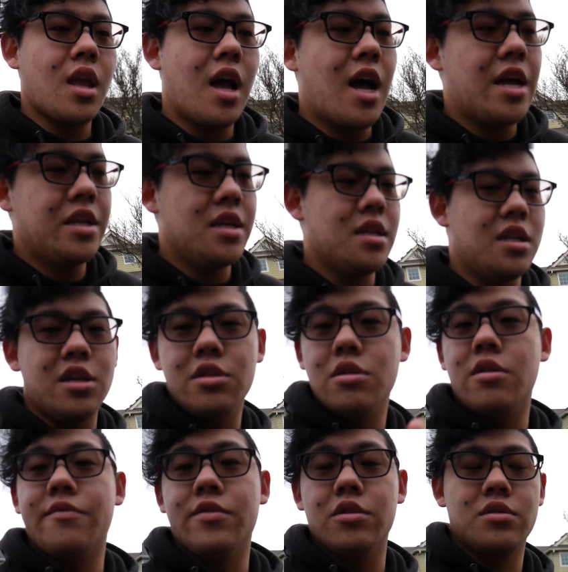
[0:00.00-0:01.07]
I did neither
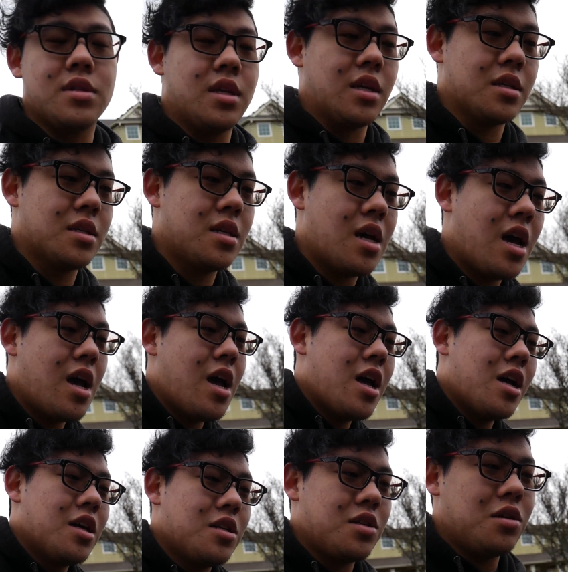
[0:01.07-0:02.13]
of those things,
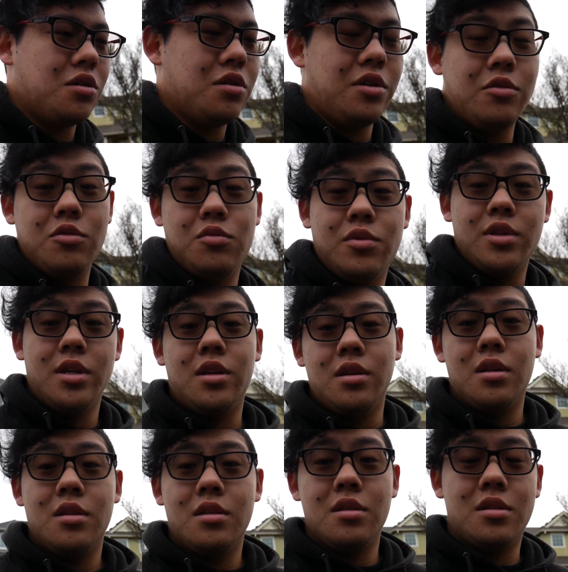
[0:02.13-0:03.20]
so it was a really
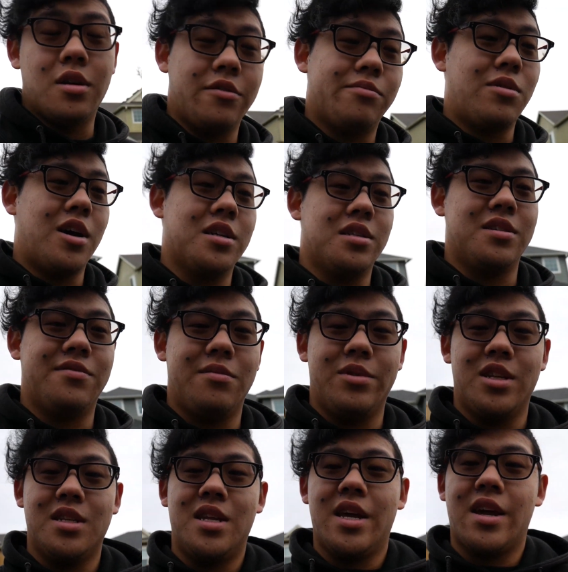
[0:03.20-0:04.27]
tough process for me
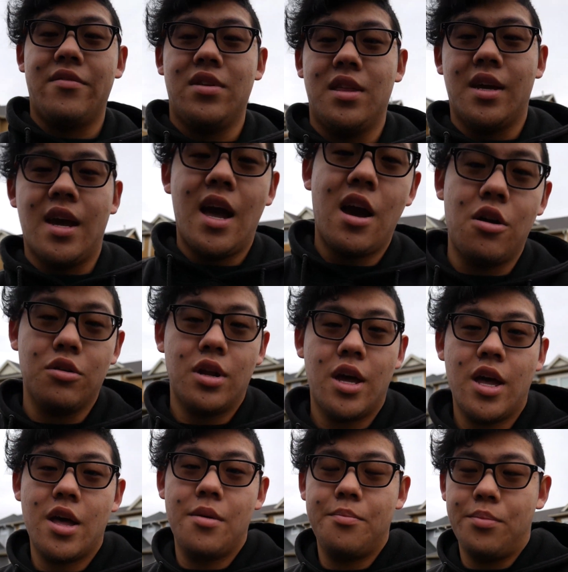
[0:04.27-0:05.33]
to take everything out,
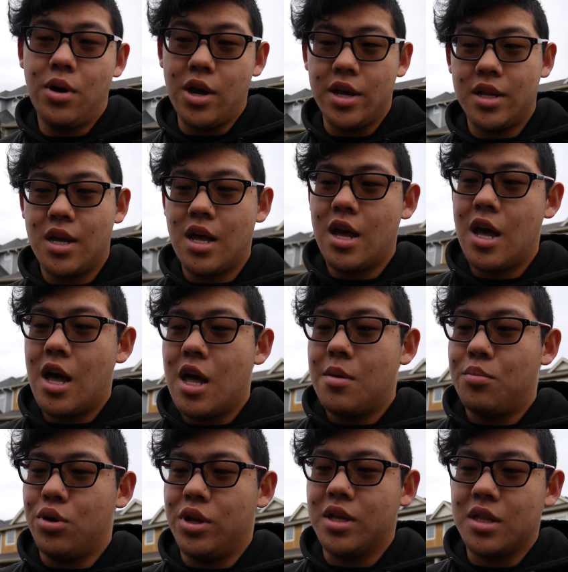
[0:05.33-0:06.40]
but
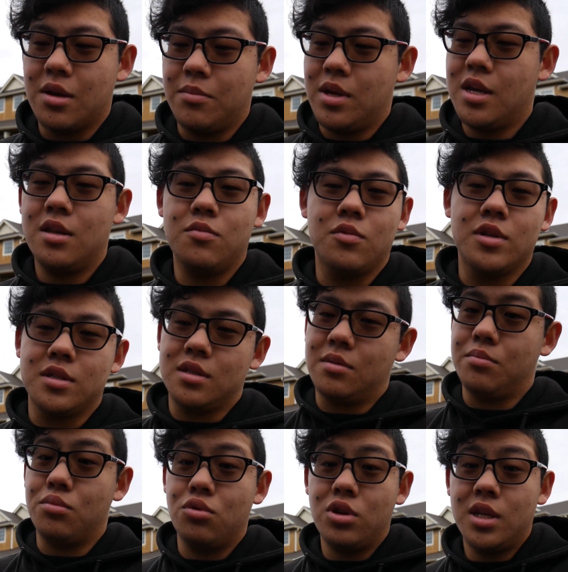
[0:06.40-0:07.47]
putting them in was a
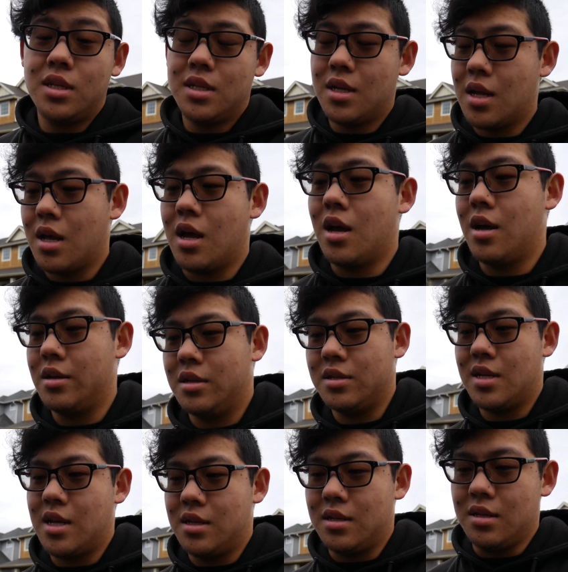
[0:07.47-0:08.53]
breeze. I
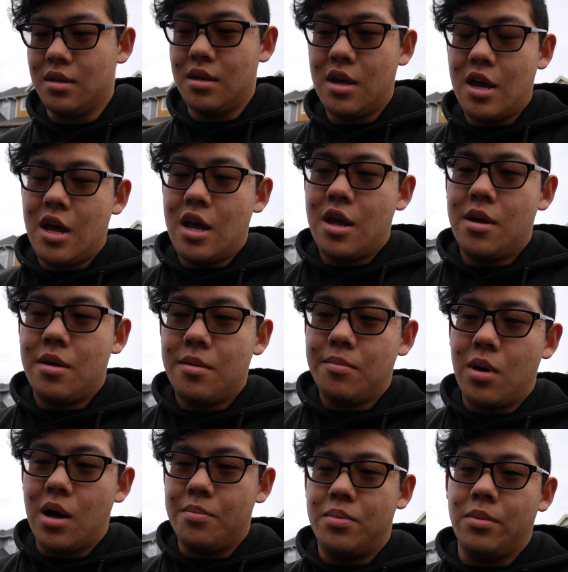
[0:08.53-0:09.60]
just had to
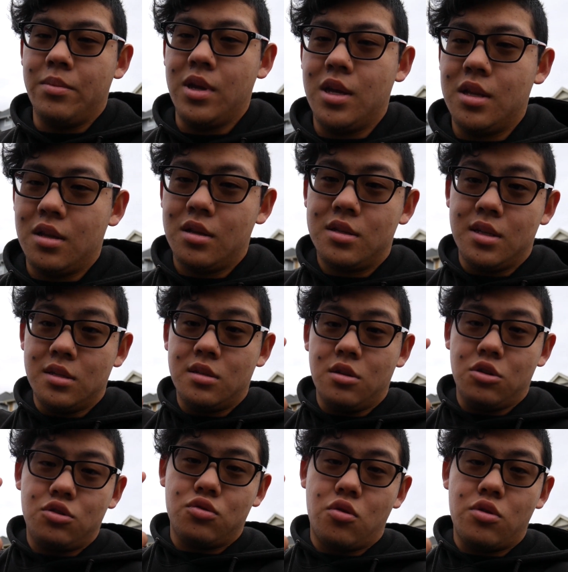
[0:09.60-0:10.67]
pop them in. Since they're
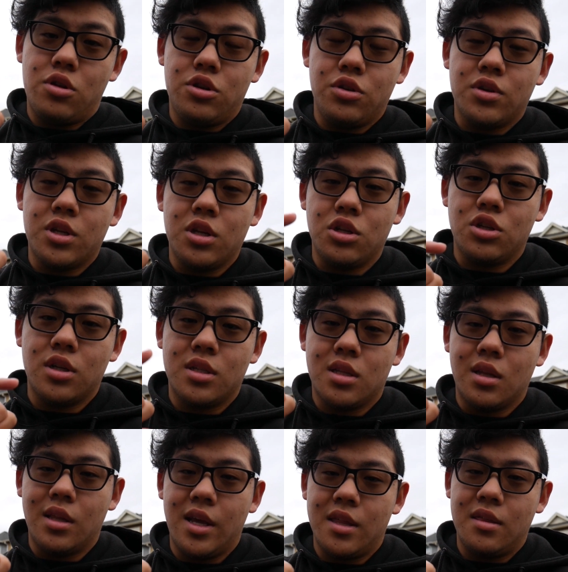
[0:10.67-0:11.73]
shorter, you can adjust
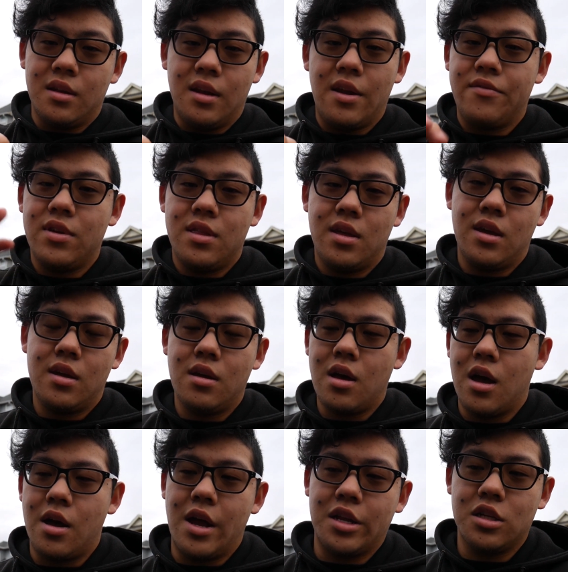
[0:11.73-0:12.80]
the length and everything.
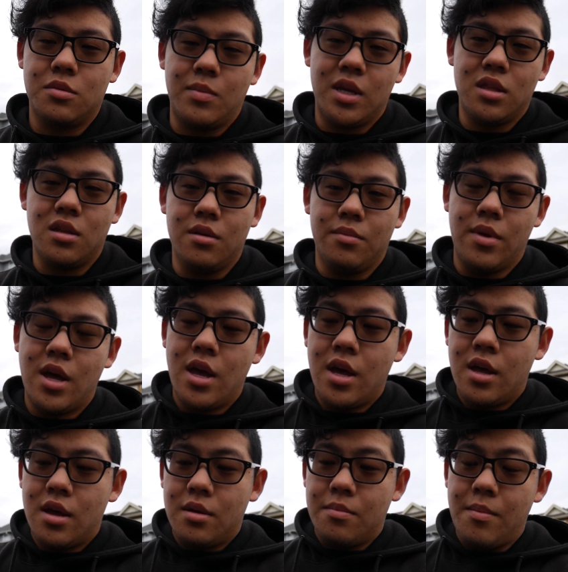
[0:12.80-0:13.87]
I just made them
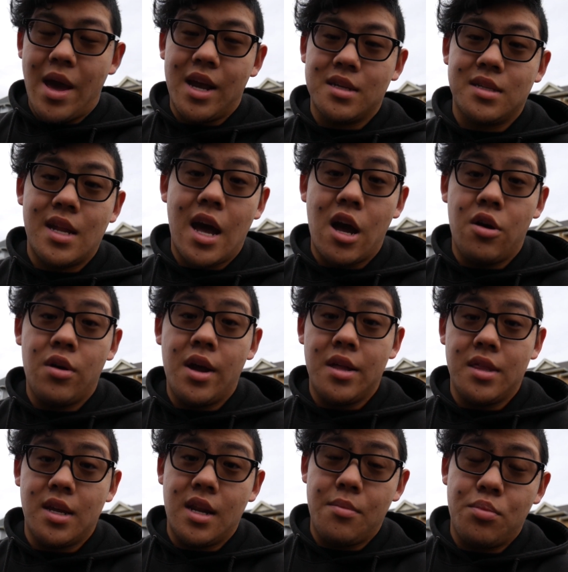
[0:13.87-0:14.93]
maxed out,
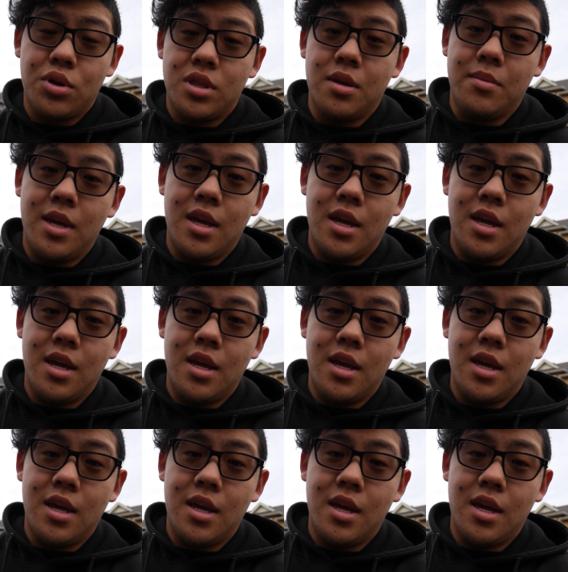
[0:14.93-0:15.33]
and then I put them